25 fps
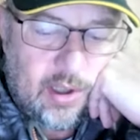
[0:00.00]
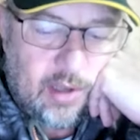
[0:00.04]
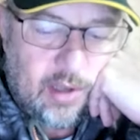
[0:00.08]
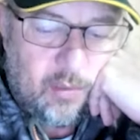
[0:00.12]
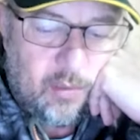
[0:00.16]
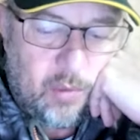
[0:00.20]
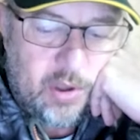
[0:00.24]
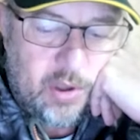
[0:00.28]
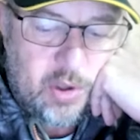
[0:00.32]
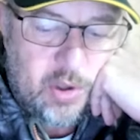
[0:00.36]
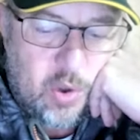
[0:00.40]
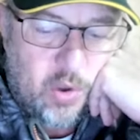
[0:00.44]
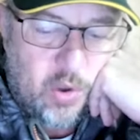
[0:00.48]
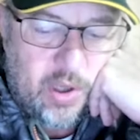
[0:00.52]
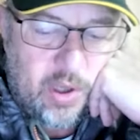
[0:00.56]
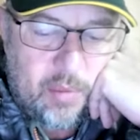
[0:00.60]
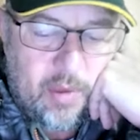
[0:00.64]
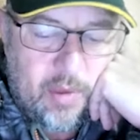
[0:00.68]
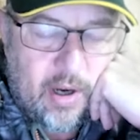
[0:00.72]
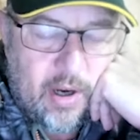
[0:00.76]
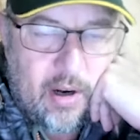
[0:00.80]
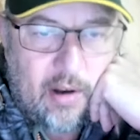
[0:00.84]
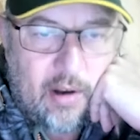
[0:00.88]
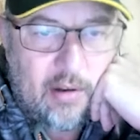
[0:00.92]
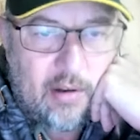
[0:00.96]
we're talking
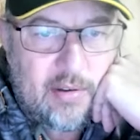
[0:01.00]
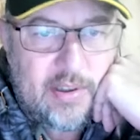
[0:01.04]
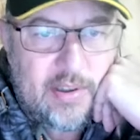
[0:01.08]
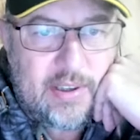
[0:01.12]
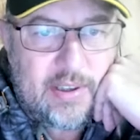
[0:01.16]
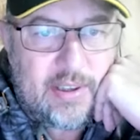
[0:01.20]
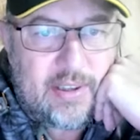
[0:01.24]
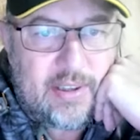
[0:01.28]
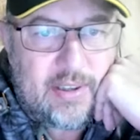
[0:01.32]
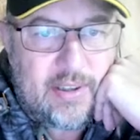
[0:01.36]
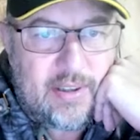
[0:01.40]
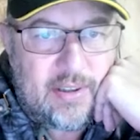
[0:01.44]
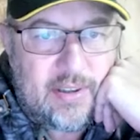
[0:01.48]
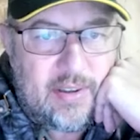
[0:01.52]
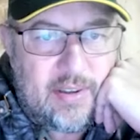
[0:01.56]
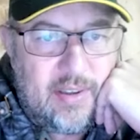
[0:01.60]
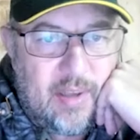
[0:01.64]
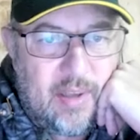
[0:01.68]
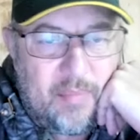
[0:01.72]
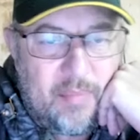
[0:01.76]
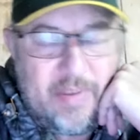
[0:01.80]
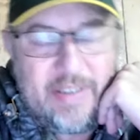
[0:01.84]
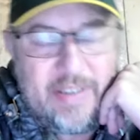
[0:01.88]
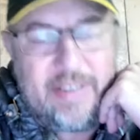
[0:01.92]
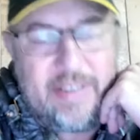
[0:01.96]
about our
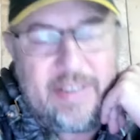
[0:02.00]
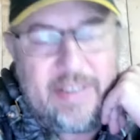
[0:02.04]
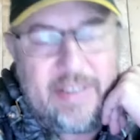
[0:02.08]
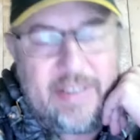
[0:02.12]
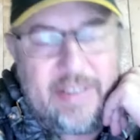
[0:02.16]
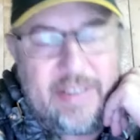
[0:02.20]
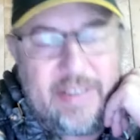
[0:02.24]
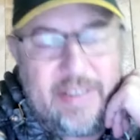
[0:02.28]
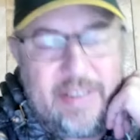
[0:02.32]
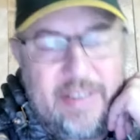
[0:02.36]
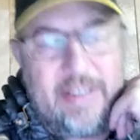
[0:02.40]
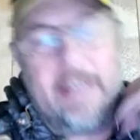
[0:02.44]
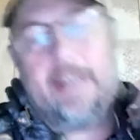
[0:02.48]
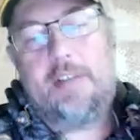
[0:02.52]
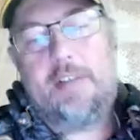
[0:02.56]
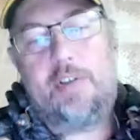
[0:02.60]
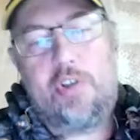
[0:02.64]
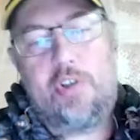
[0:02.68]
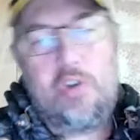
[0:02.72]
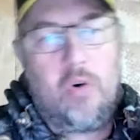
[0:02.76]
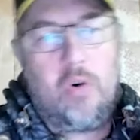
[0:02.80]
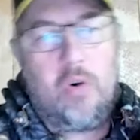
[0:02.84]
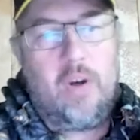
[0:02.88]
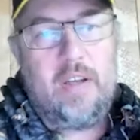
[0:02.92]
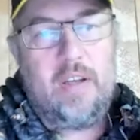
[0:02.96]
number
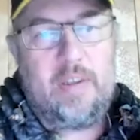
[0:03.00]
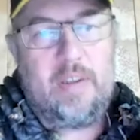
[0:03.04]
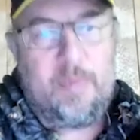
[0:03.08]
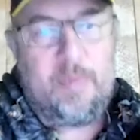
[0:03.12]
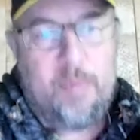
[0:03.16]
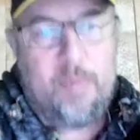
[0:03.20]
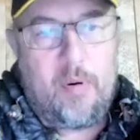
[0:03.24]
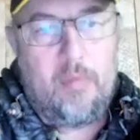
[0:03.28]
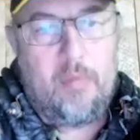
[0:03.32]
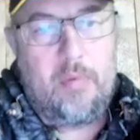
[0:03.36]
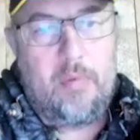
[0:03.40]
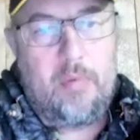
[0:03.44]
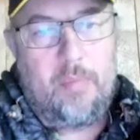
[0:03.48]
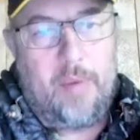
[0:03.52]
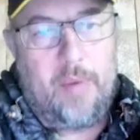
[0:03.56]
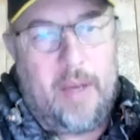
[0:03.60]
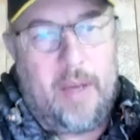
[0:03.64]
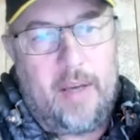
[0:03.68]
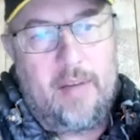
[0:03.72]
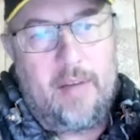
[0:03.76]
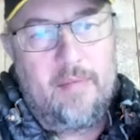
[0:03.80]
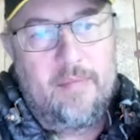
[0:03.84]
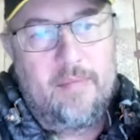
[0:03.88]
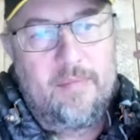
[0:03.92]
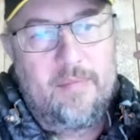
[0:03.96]
6 choice,
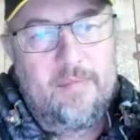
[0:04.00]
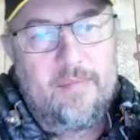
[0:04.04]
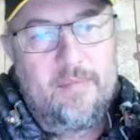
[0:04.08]
probably.